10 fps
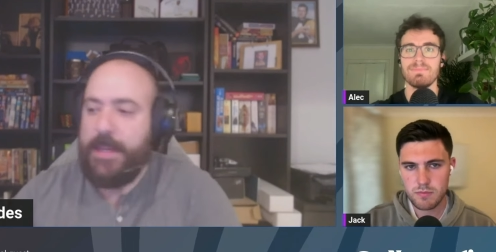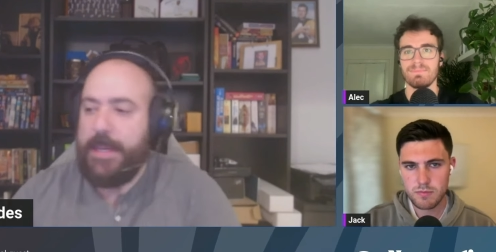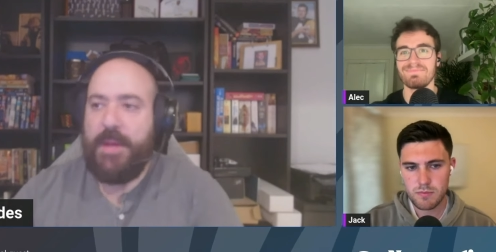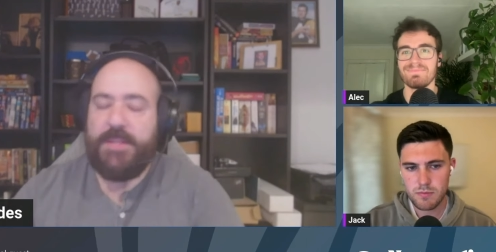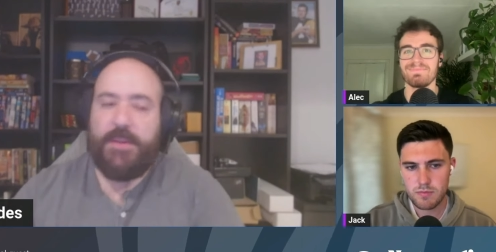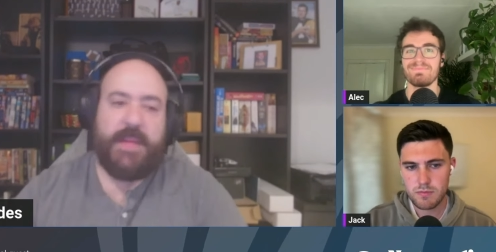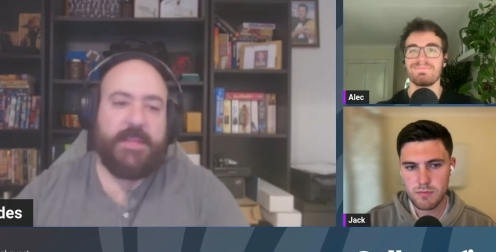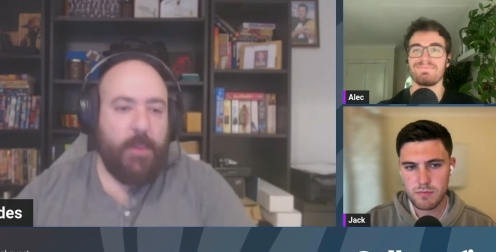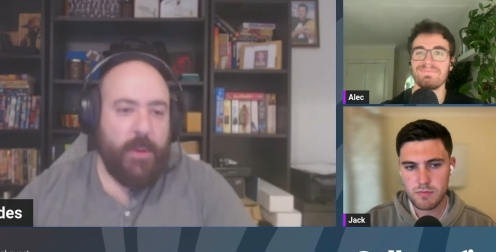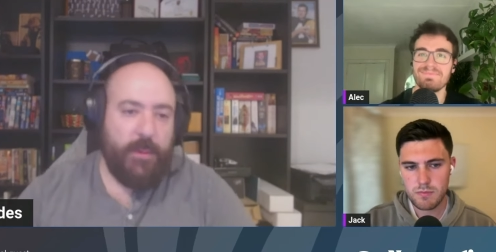Speaker 1: Mm-hmm. So
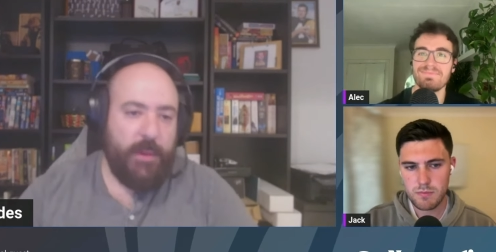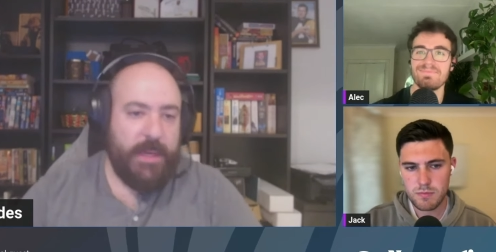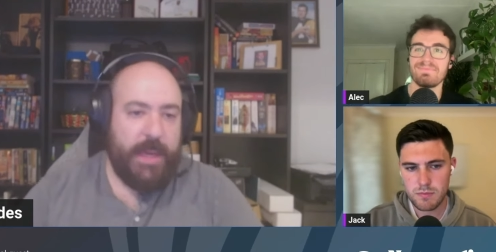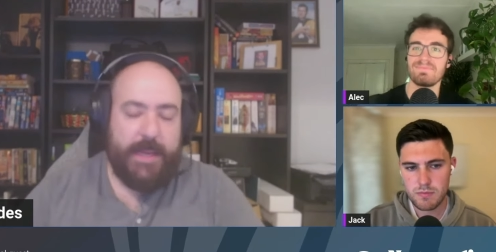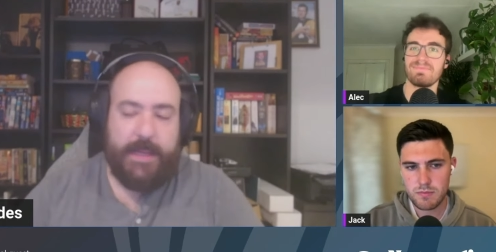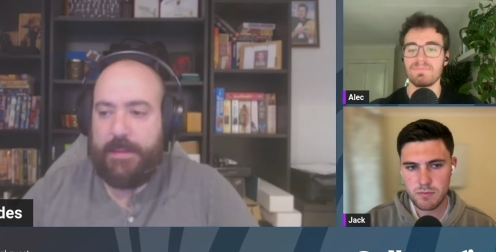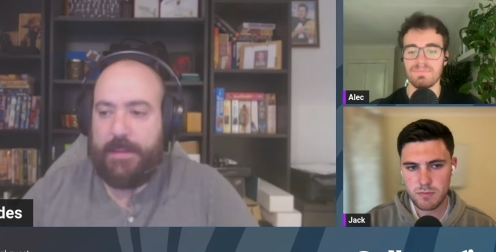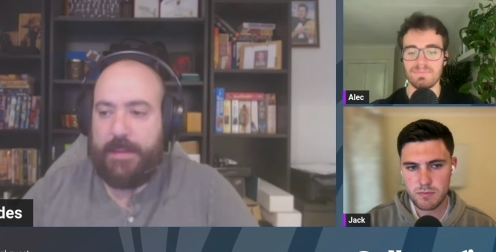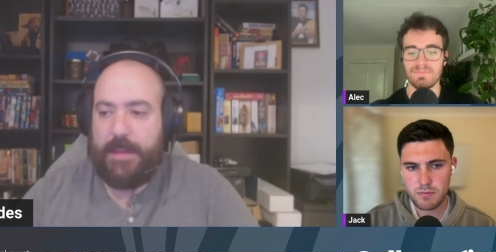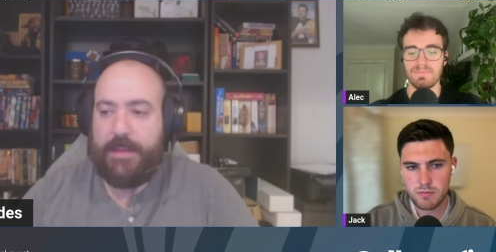that's the way we're looking at it,
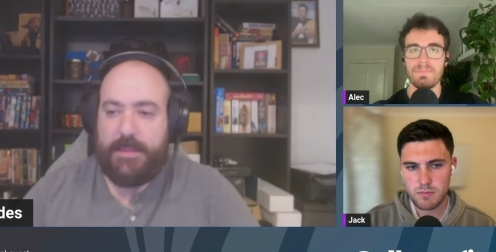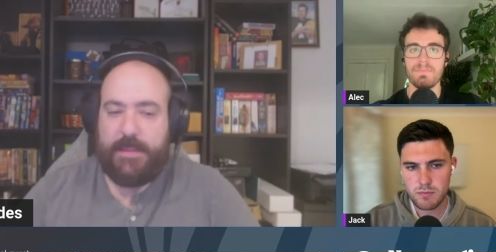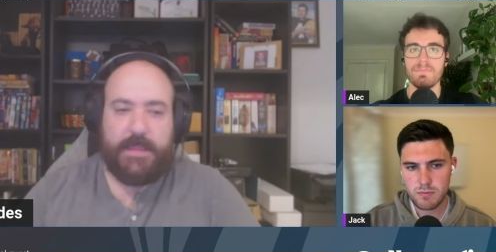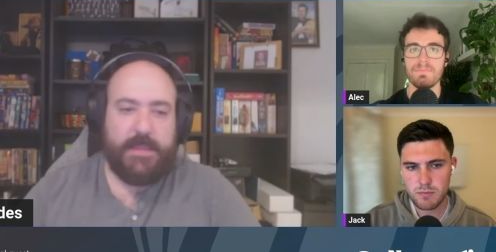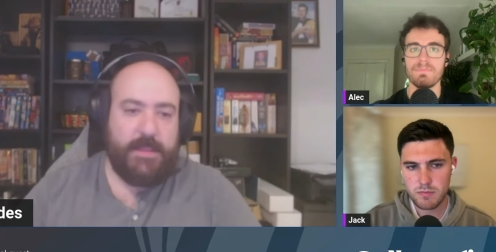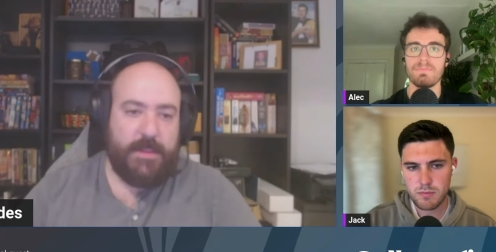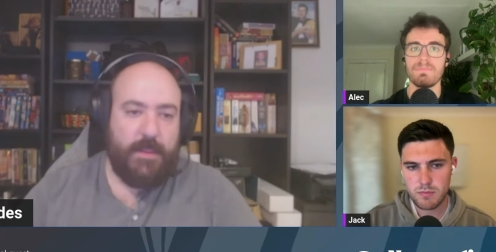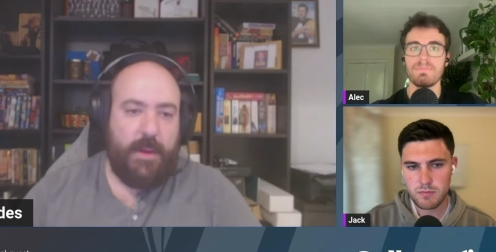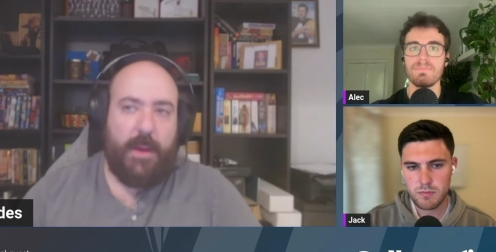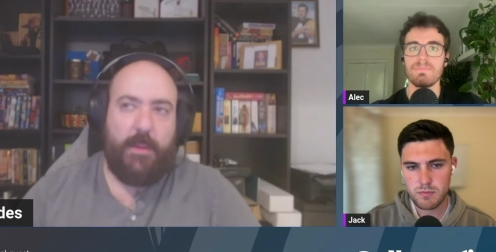and I think that's
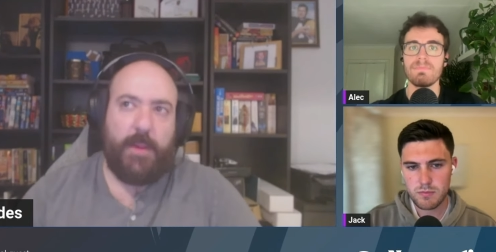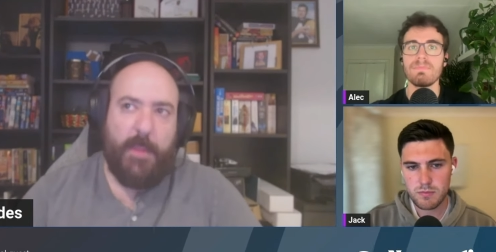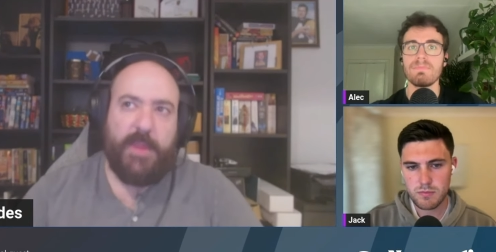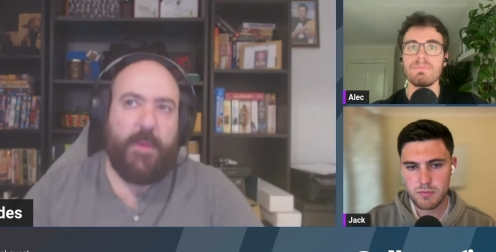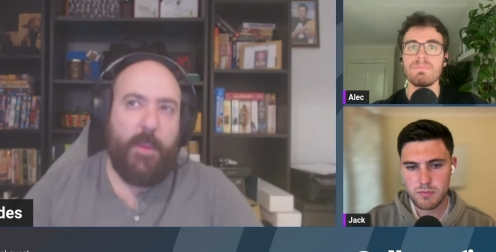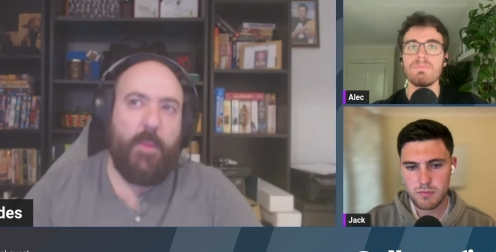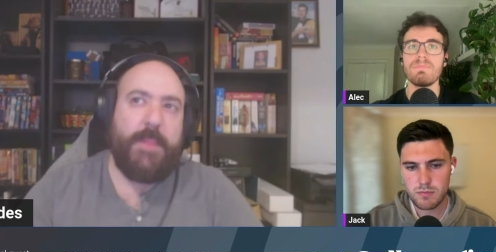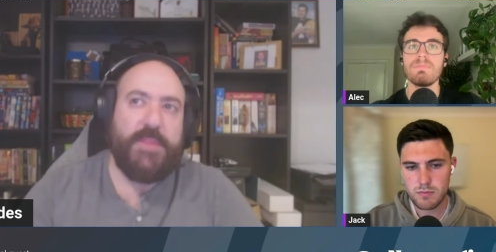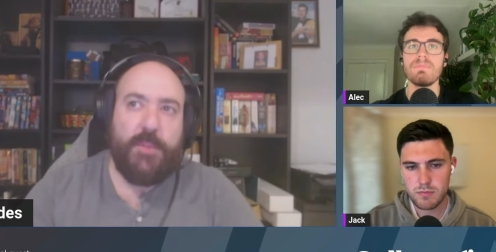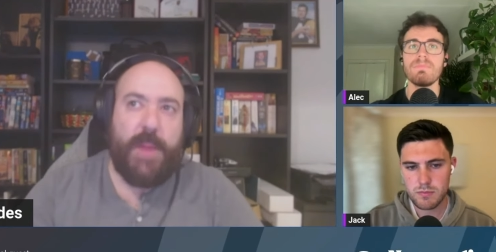uh, coming from a
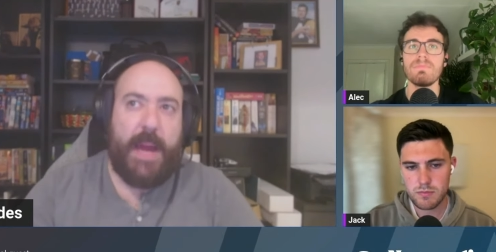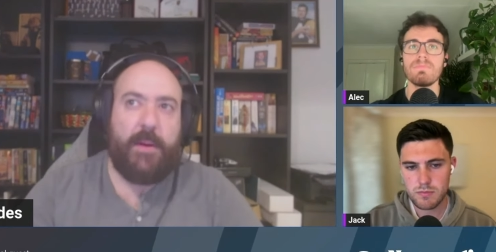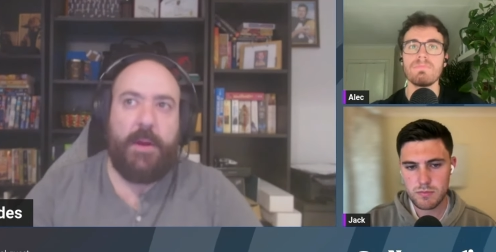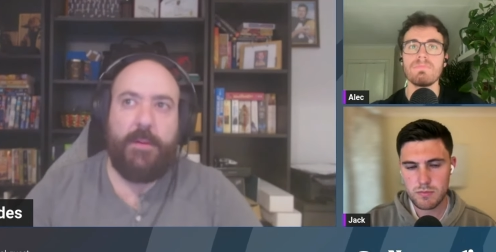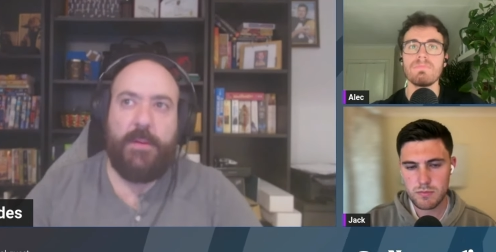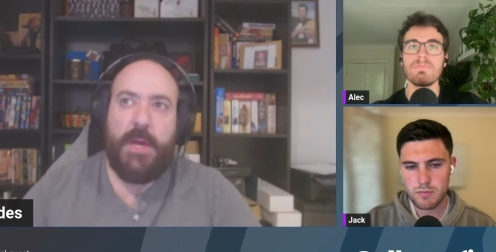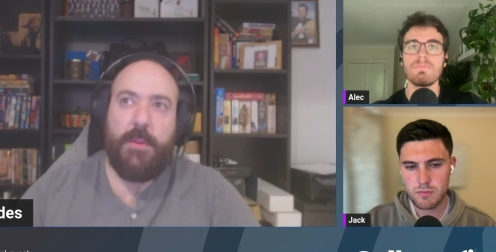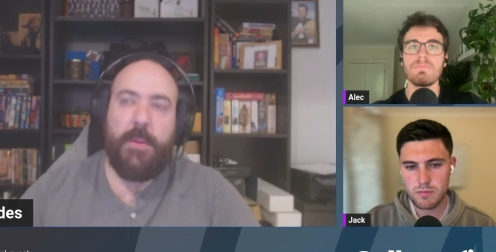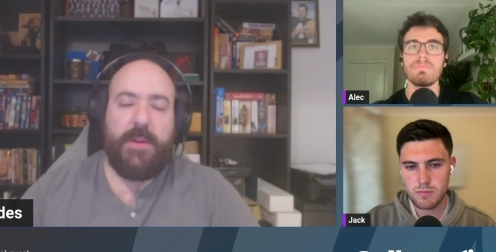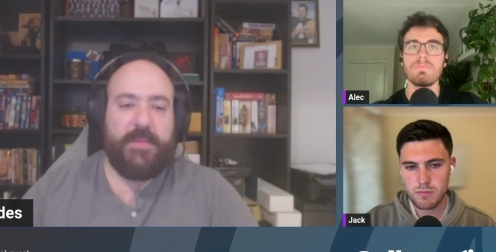Web two background.
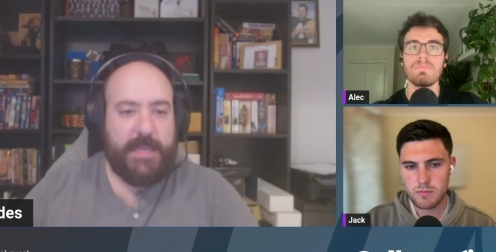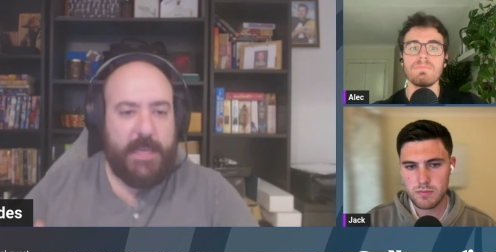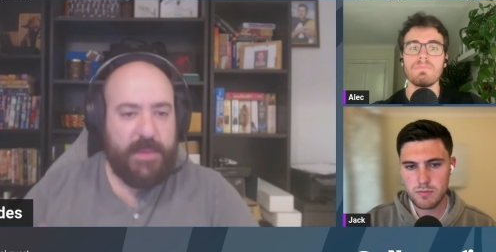We wanted to keep